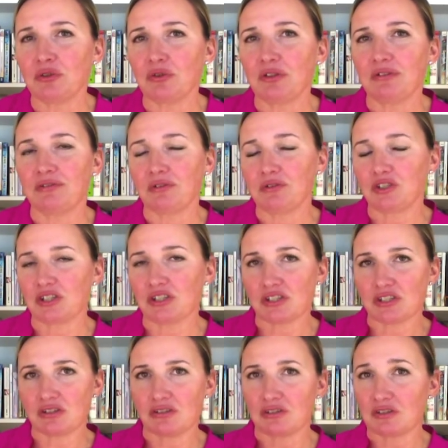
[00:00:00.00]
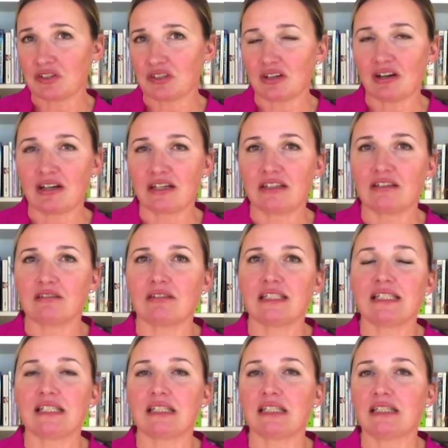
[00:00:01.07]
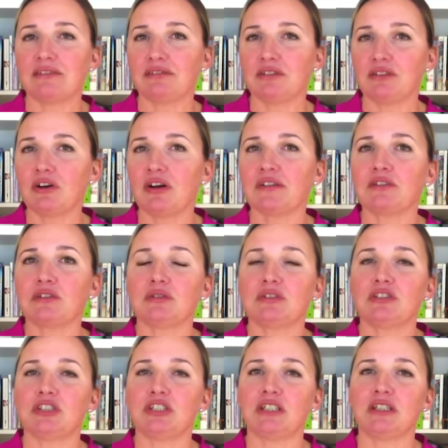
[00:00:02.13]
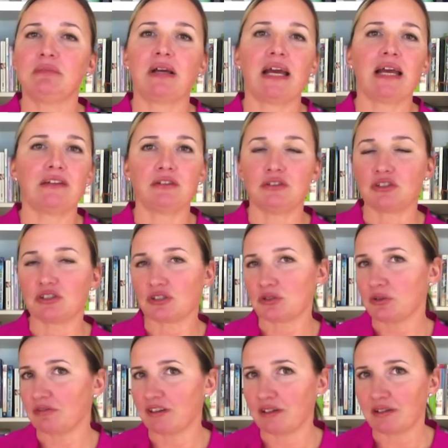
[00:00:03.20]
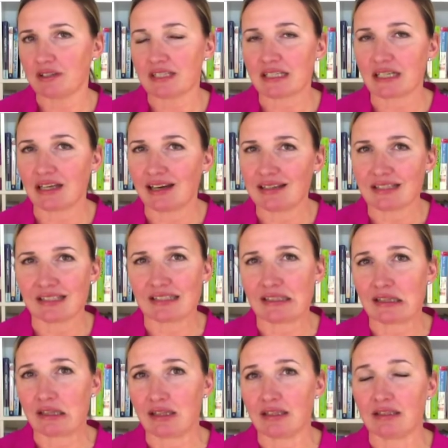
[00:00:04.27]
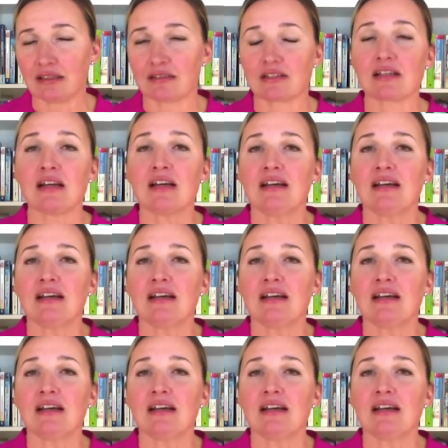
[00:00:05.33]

if you just started recently, if you're going to the gym and you're just doing various classes and things,